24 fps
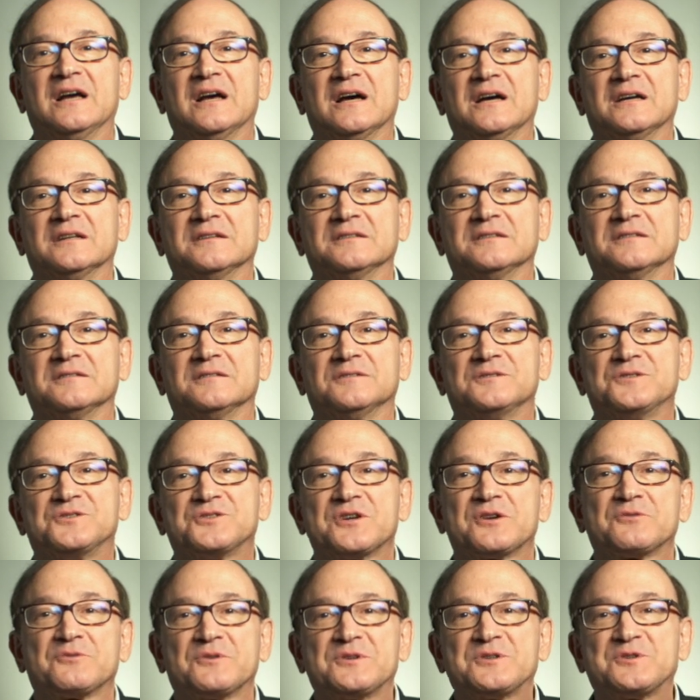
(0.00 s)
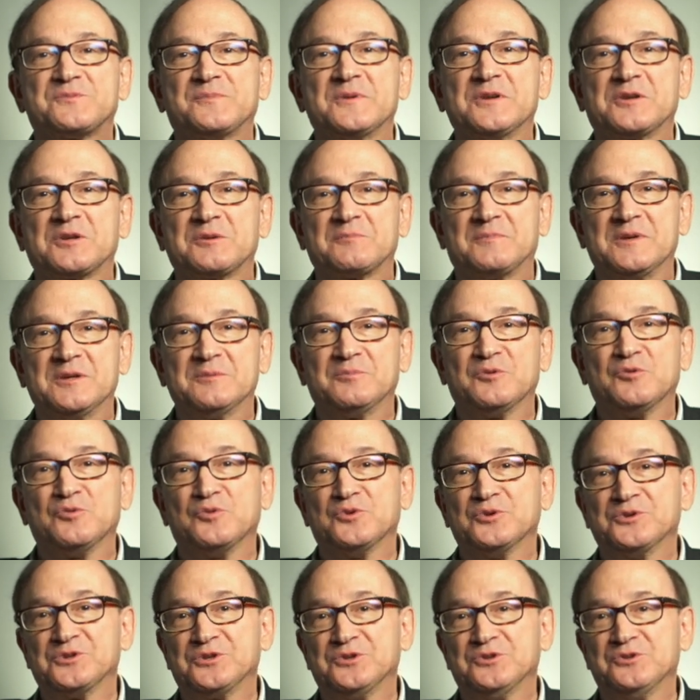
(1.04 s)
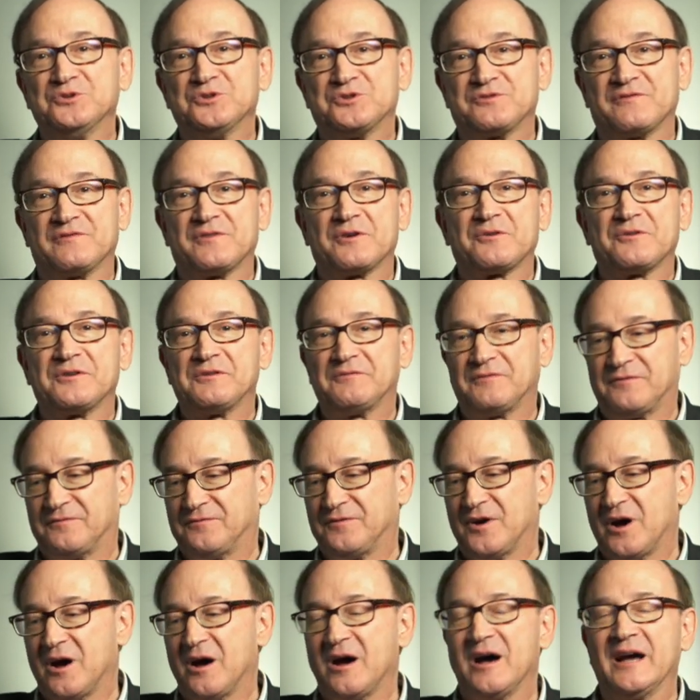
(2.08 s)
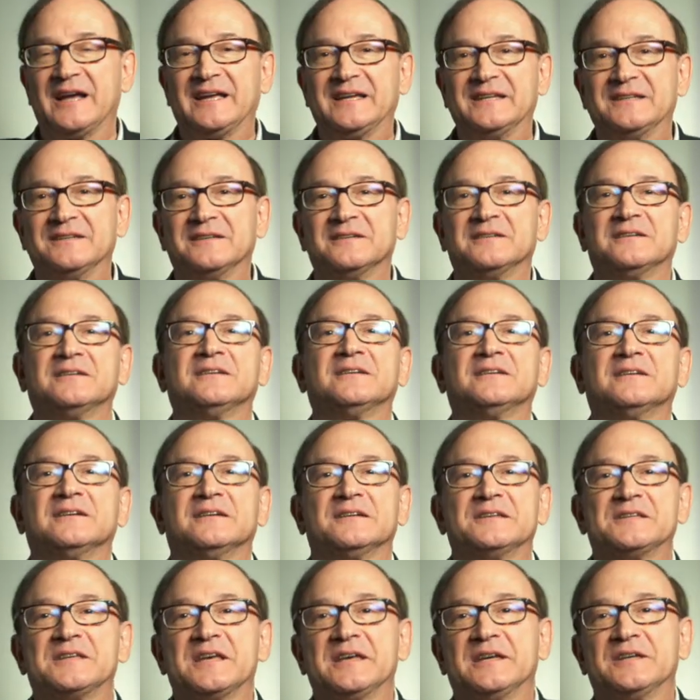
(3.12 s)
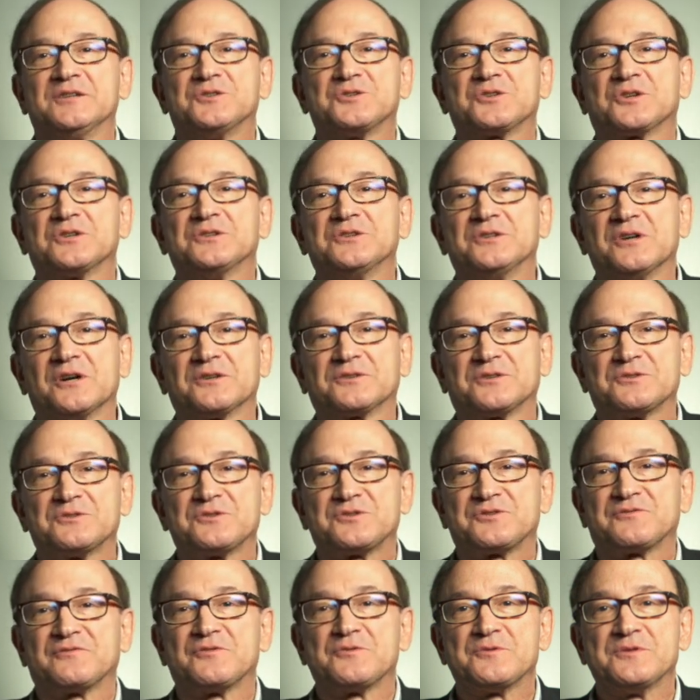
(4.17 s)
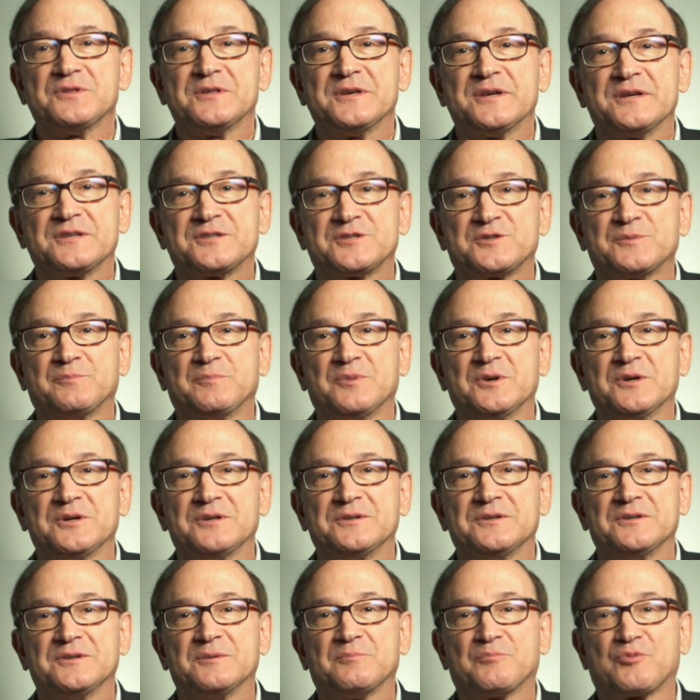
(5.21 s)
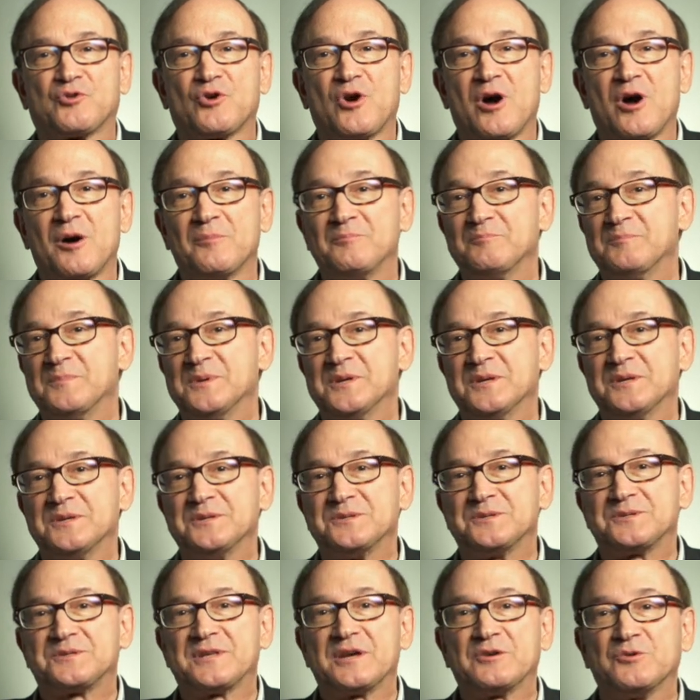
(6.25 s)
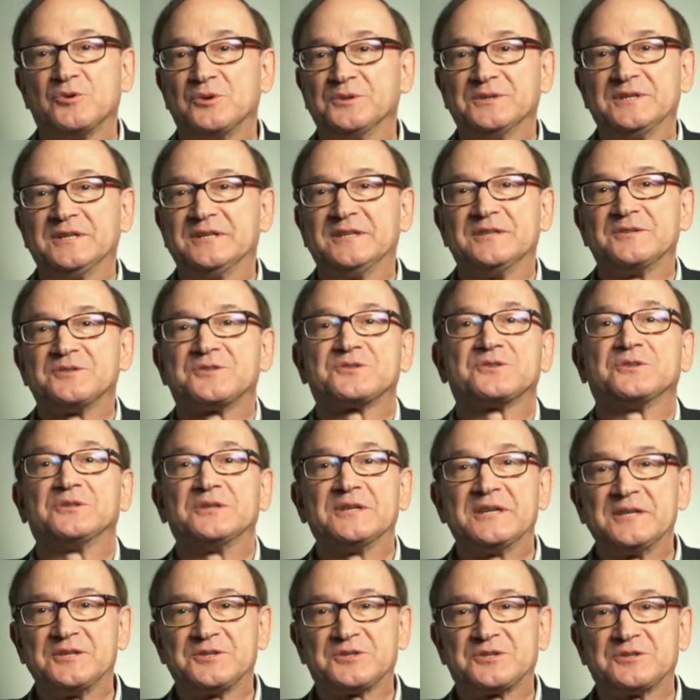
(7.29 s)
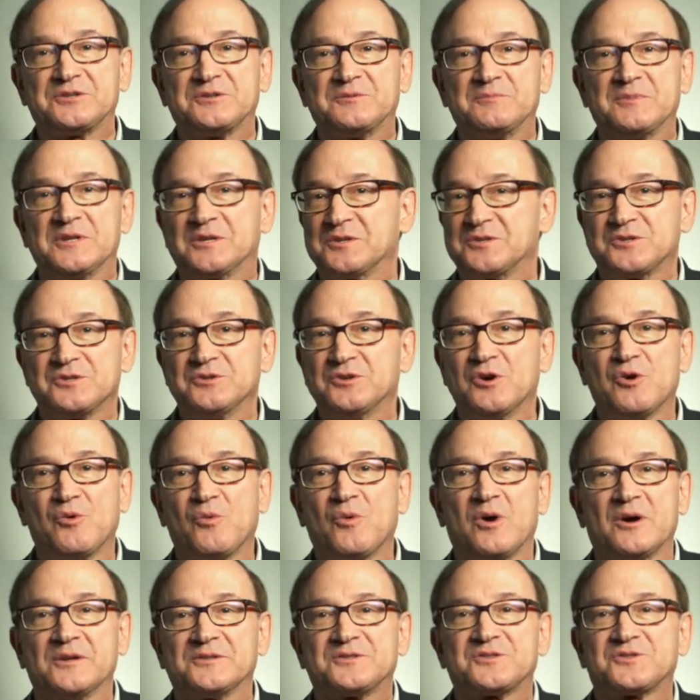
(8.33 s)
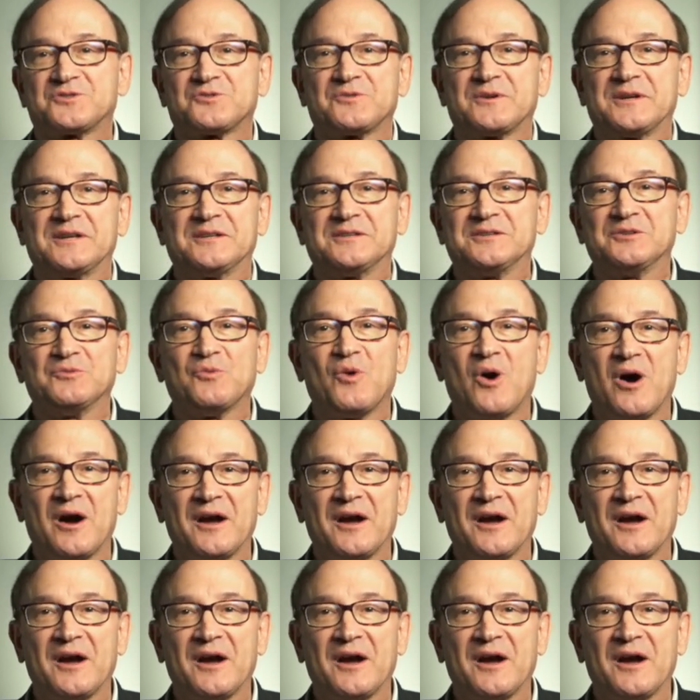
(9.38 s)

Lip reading: And generally speaking, people will use very fine gauge conductors for this, but the problem is they all need insulation because you don't want stranded